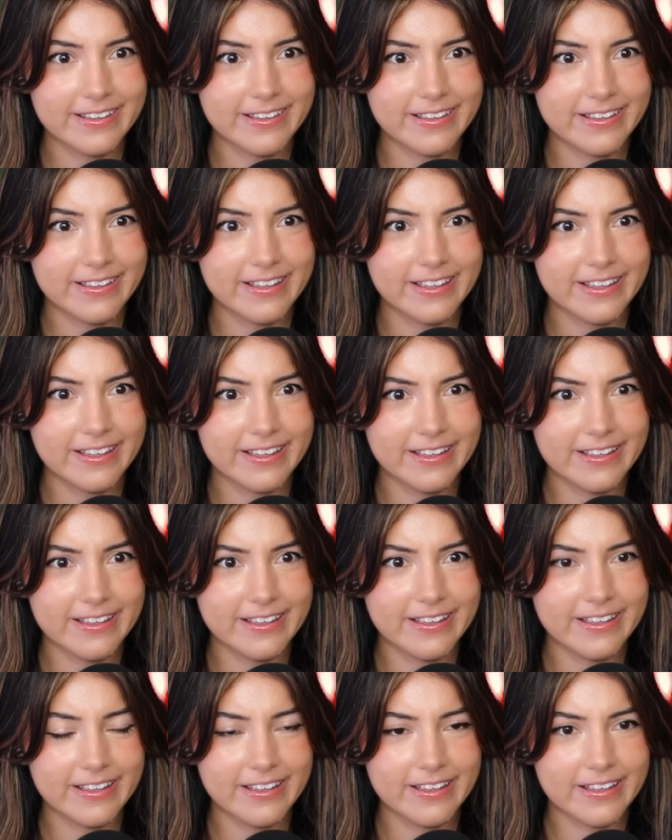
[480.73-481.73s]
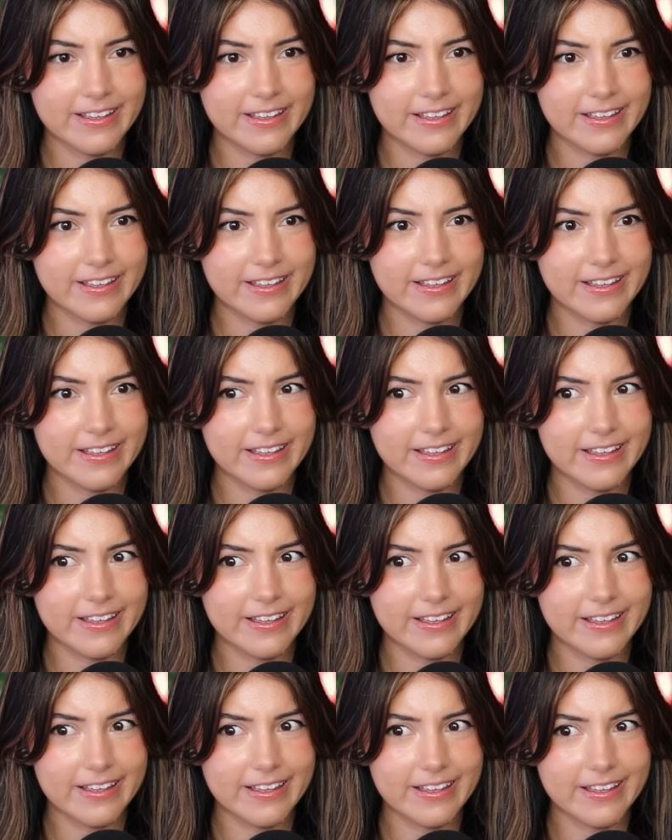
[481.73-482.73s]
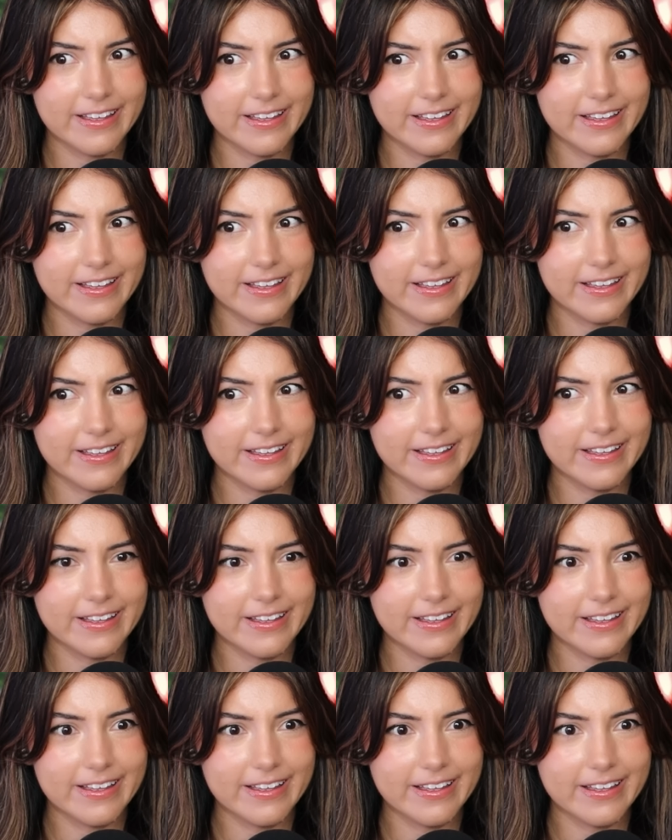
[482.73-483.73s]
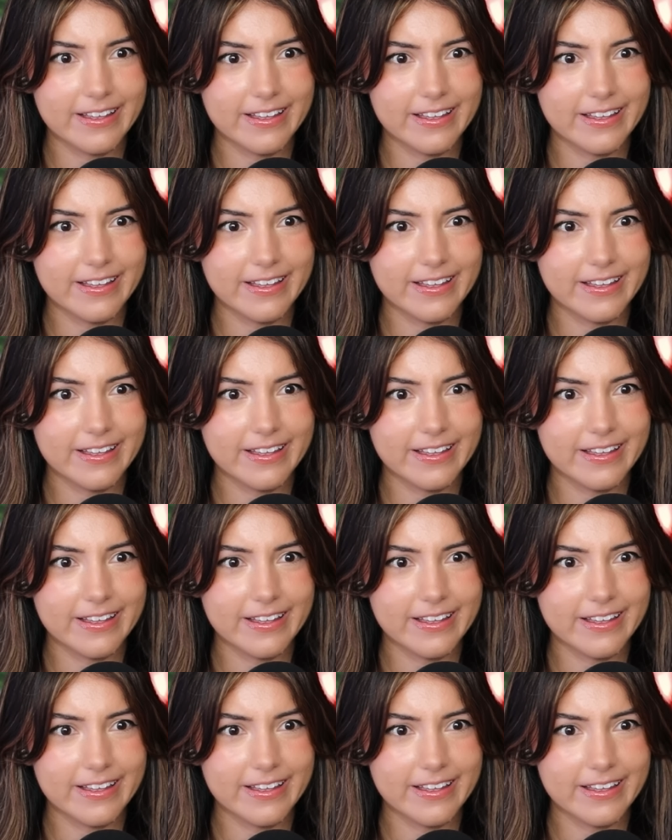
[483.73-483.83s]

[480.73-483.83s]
Nothing is said.